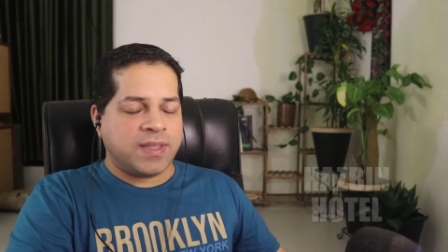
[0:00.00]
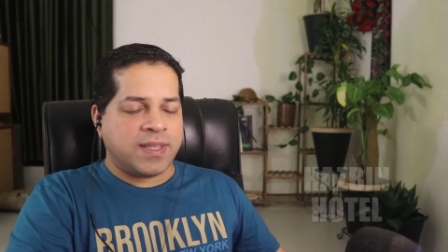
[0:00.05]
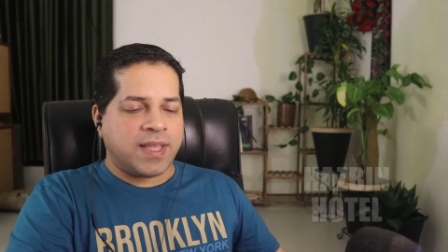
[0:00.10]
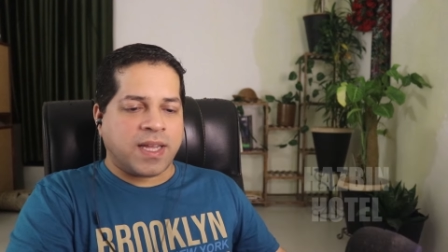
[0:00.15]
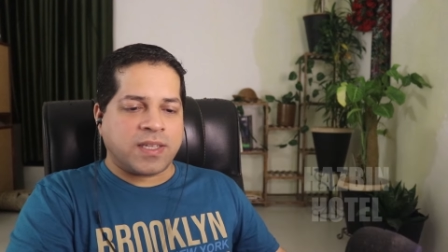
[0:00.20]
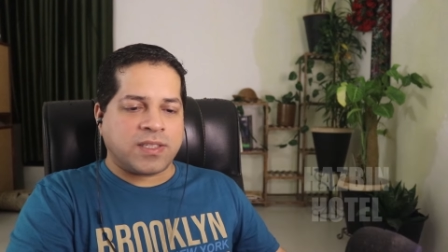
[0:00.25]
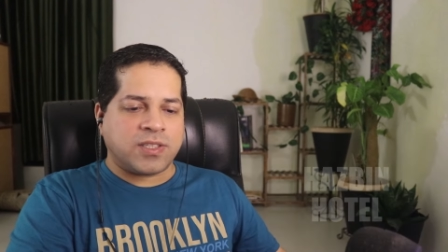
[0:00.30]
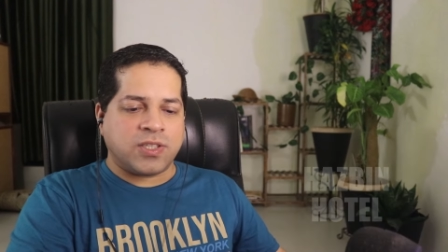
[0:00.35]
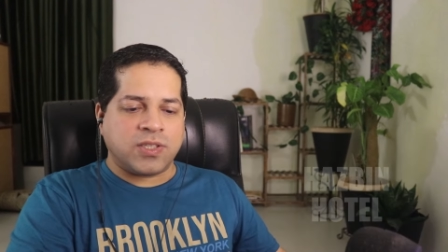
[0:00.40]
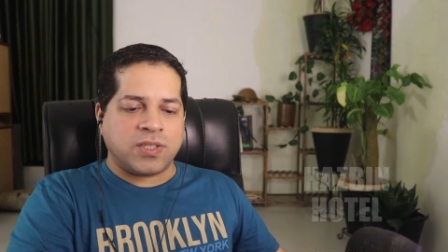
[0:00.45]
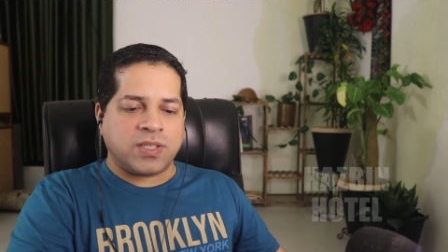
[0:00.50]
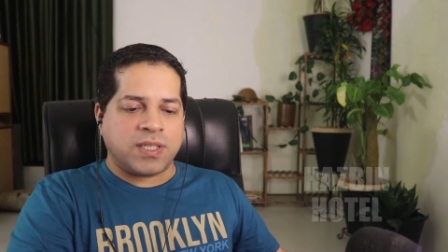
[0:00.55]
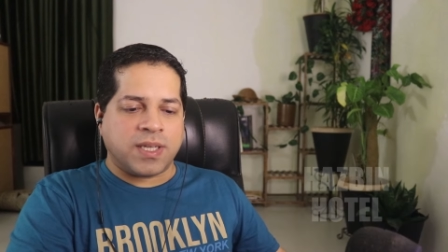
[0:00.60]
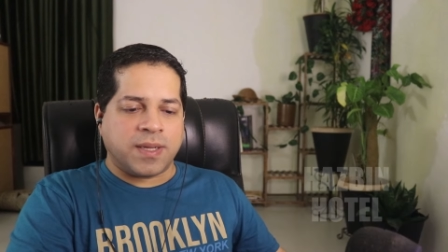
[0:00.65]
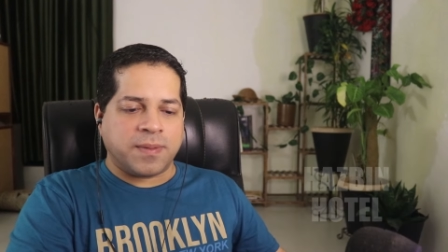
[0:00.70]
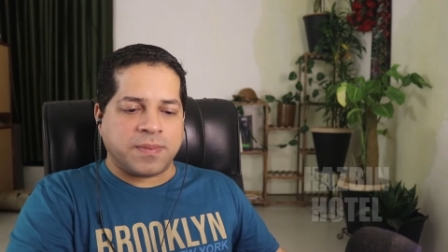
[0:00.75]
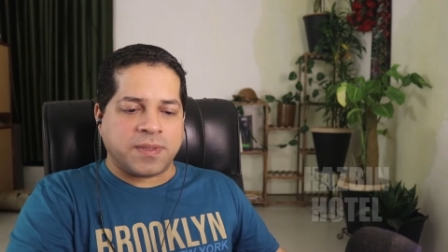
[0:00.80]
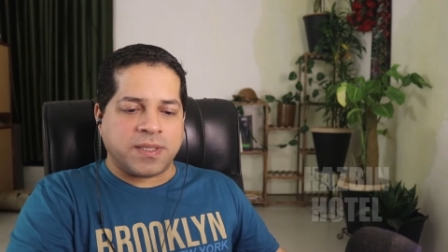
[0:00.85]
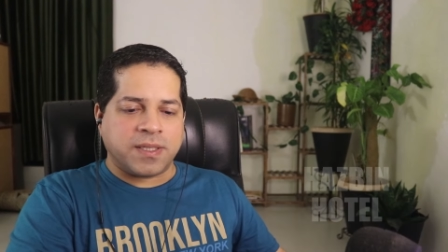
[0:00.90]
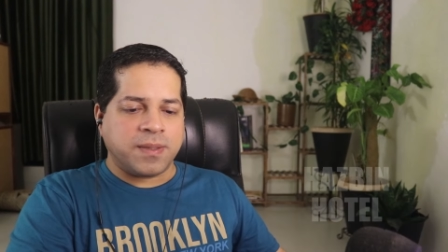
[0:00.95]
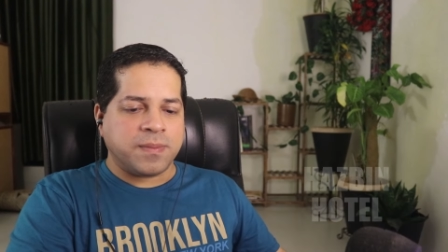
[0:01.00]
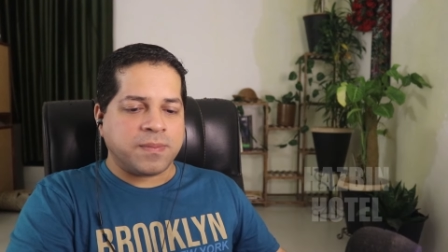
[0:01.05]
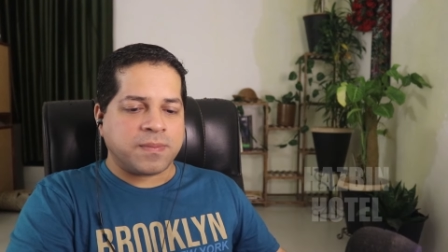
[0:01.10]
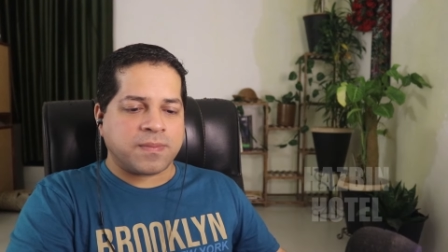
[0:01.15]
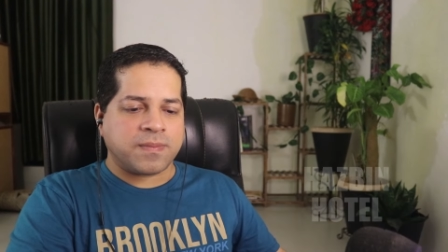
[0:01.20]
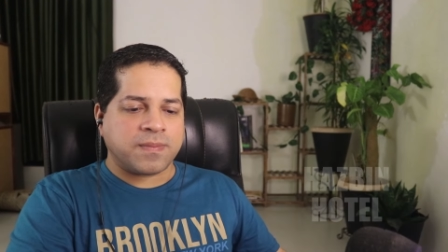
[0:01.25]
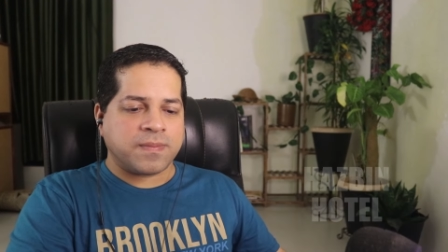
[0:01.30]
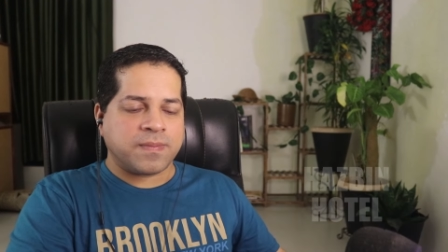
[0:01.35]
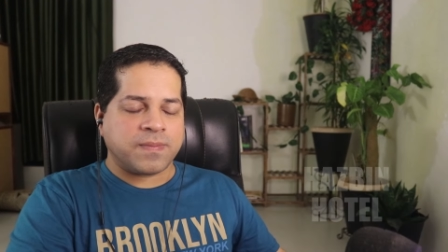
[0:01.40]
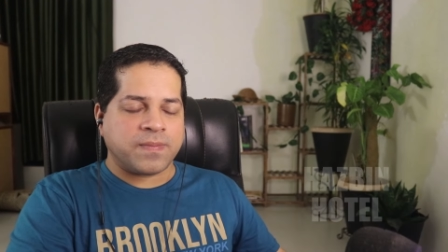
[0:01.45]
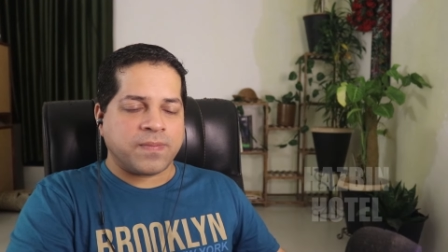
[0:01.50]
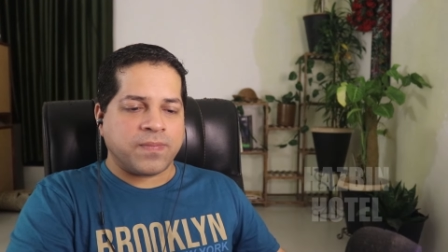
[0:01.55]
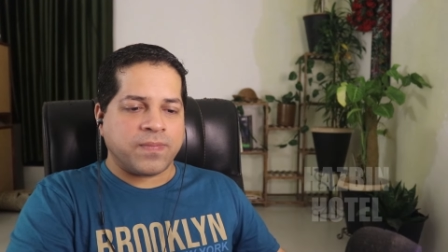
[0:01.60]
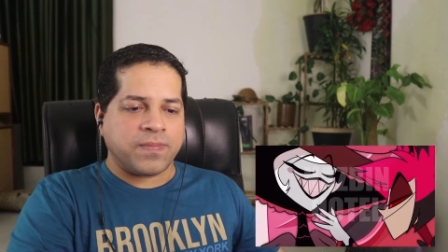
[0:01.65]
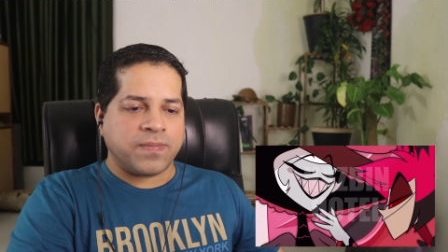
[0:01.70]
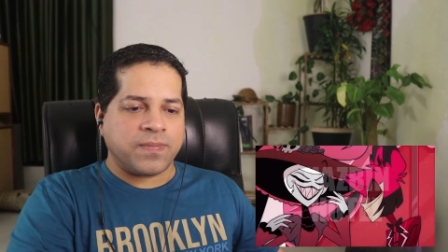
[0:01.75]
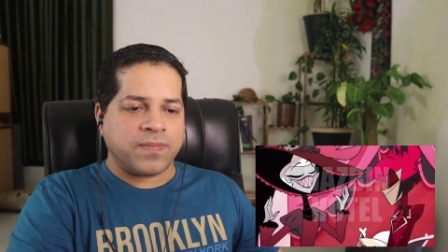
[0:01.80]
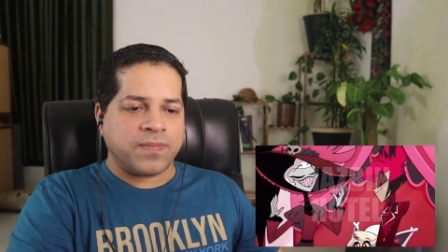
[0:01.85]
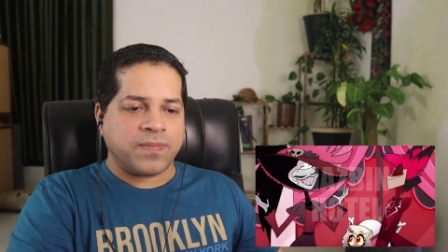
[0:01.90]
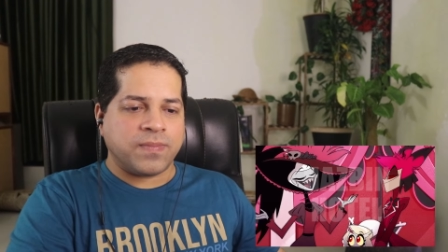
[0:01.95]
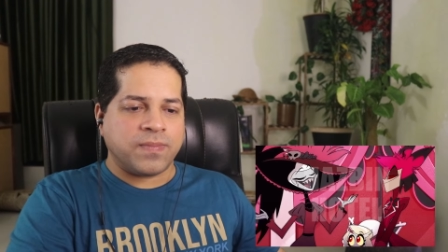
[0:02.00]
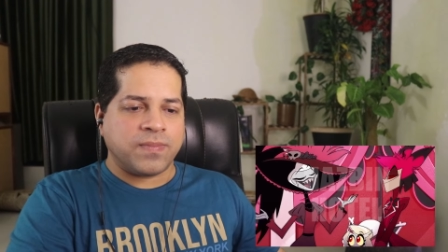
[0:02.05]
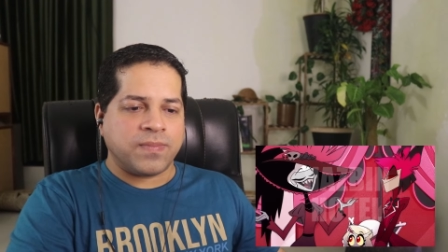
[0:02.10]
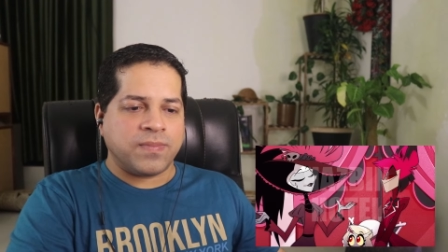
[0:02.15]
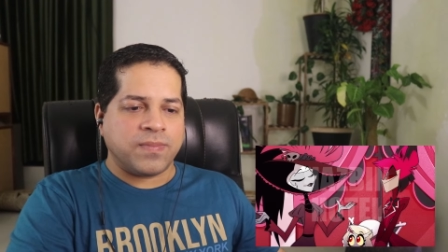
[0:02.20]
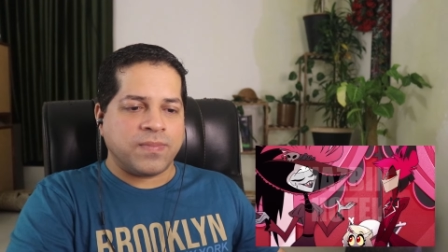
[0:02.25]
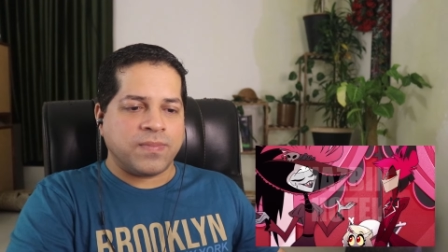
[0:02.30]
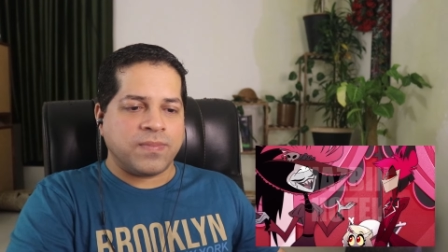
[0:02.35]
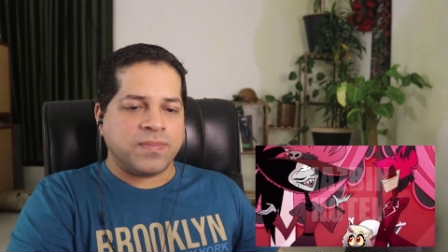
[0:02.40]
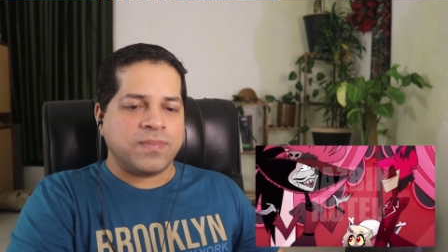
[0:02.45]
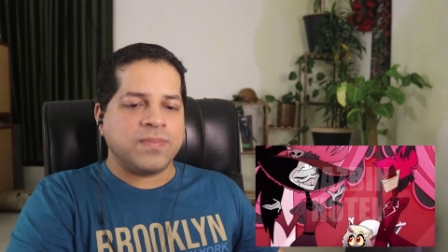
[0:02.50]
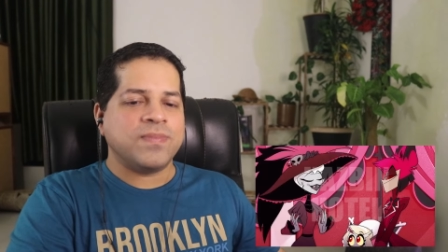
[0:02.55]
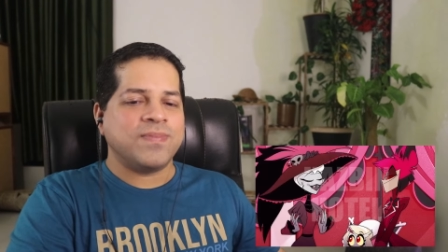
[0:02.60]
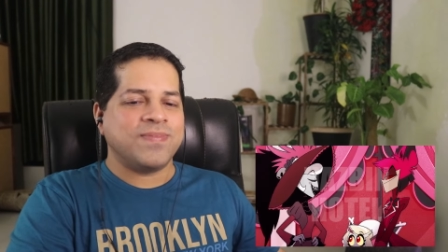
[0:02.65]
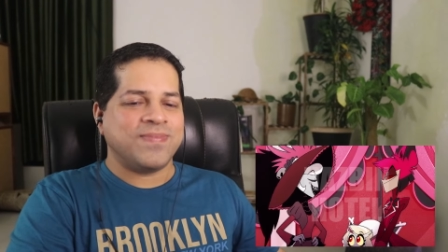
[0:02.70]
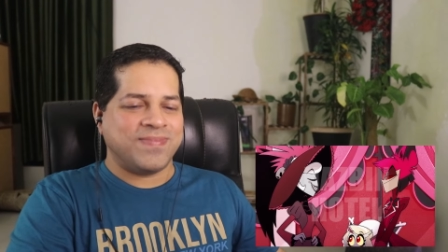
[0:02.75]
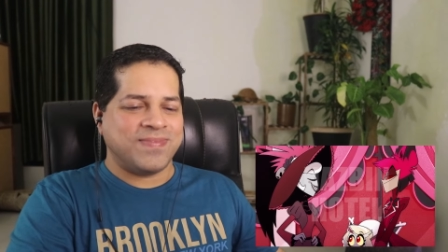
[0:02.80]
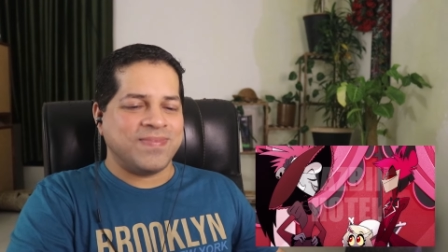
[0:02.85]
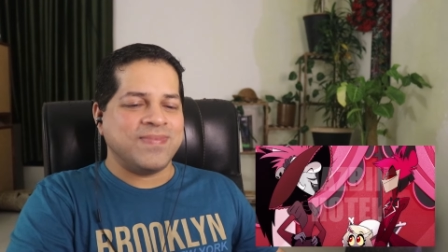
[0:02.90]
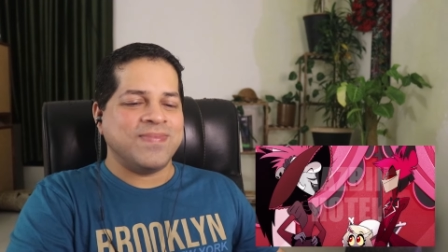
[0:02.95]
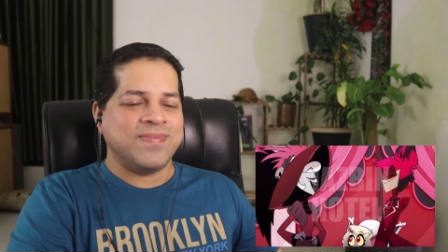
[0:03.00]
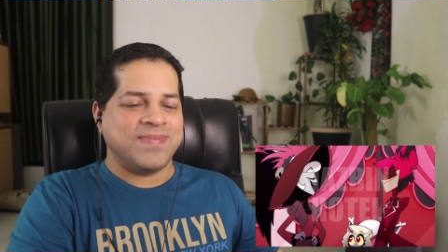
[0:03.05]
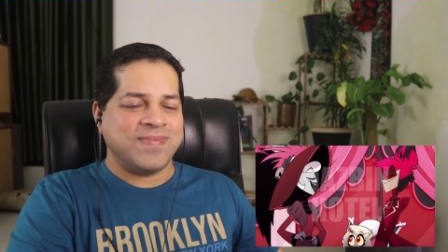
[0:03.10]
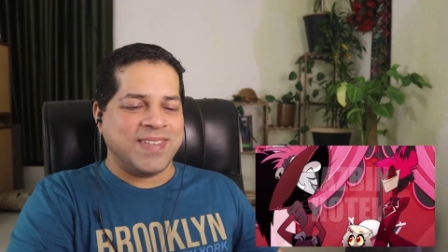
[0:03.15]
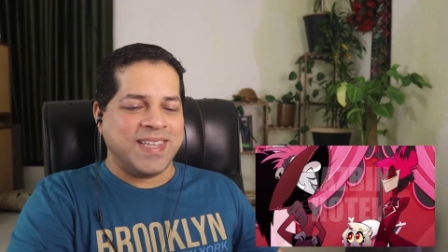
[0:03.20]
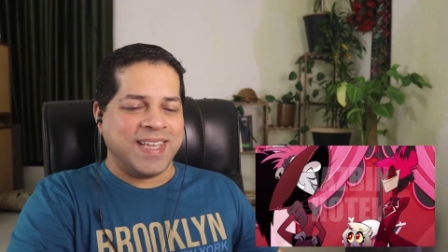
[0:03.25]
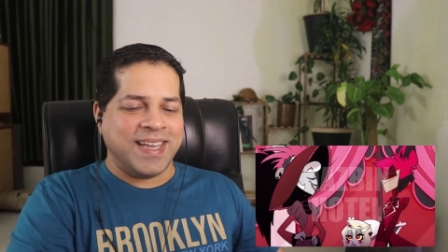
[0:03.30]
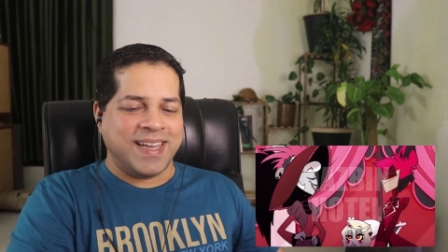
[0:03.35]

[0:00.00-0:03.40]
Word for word: That should tempt them. Sure, why not?